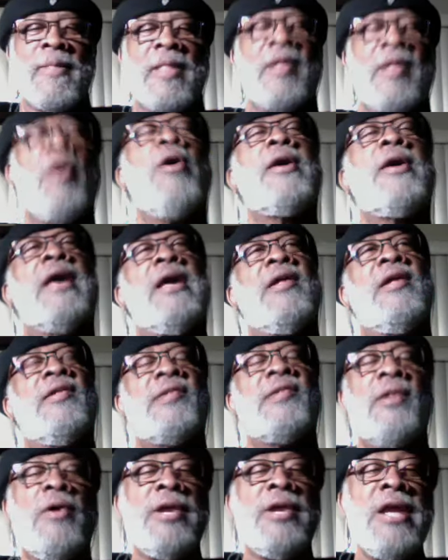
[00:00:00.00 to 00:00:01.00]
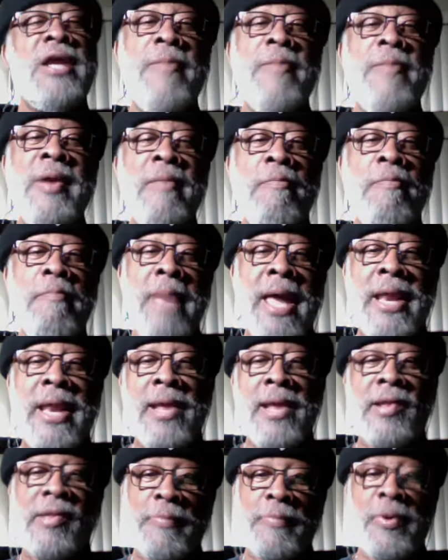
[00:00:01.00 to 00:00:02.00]
Okay. So there have been many
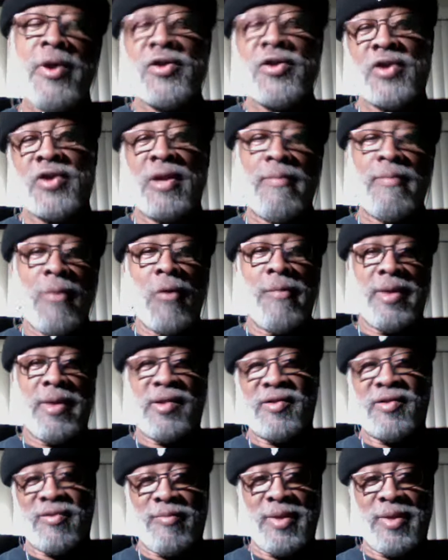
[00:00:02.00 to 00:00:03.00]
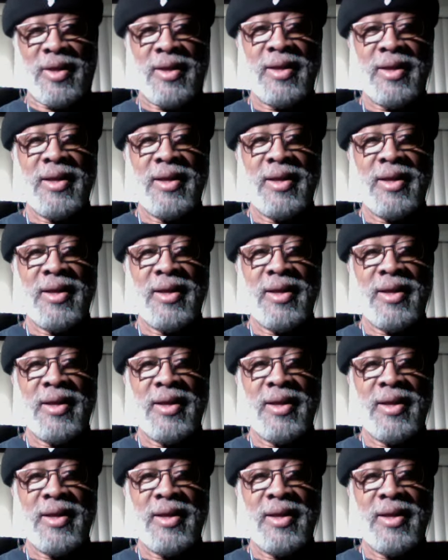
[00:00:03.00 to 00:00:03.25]
spiritual moments for me.